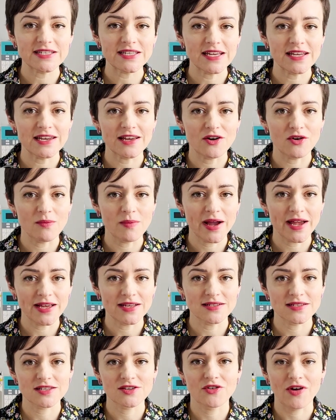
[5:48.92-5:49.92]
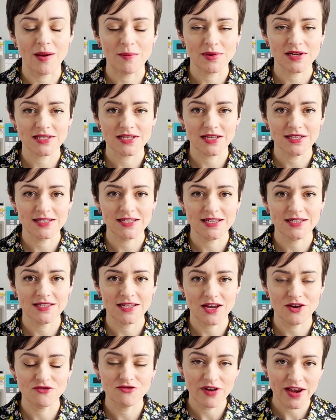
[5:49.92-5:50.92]
it on my Instagram because I did a
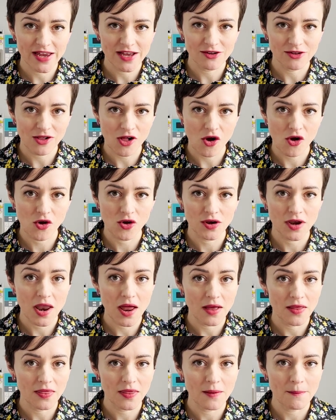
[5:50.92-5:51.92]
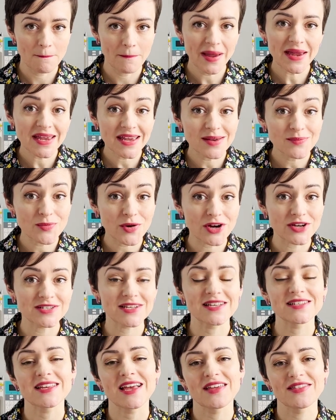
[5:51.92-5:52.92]
reel on the making process,
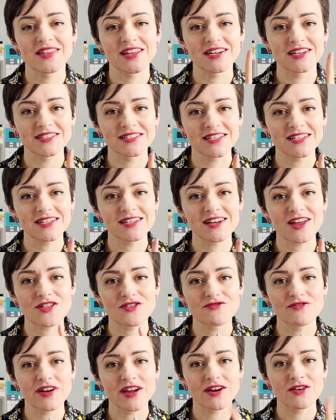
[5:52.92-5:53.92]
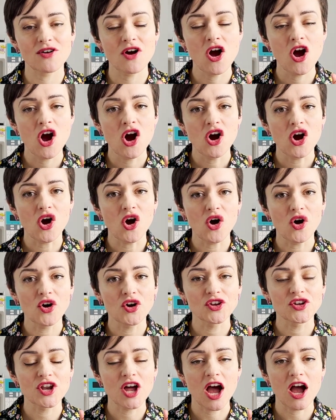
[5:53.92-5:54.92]
and then I did another reel on
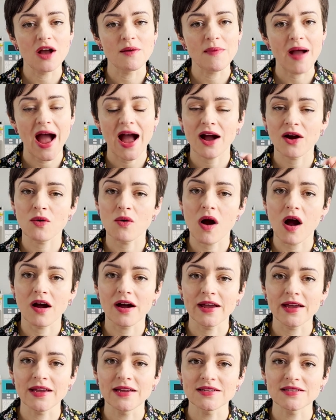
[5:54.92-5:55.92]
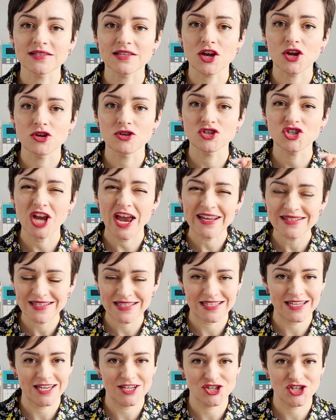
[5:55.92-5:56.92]
how I sew chain
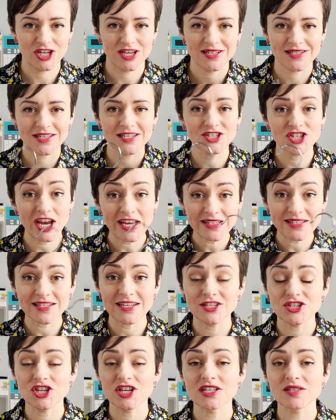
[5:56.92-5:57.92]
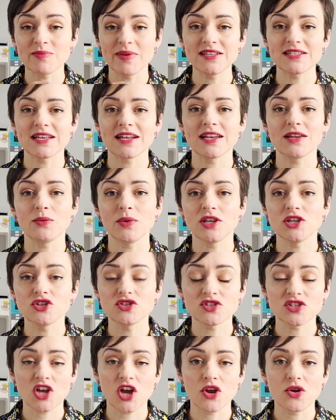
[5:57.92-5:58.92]
stitching. So chain stitching is basically when you
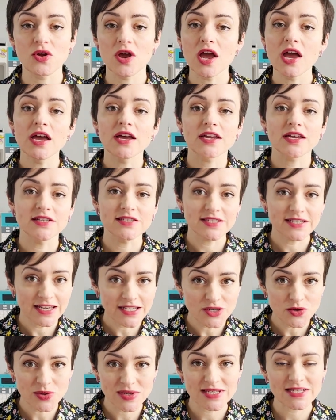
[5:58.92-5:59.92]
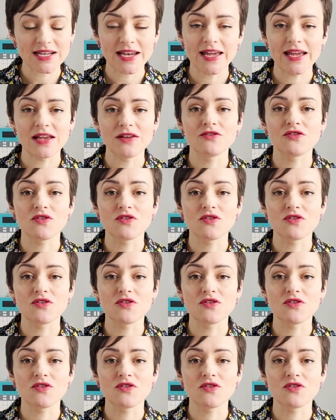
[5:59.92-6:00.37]
sew continuously from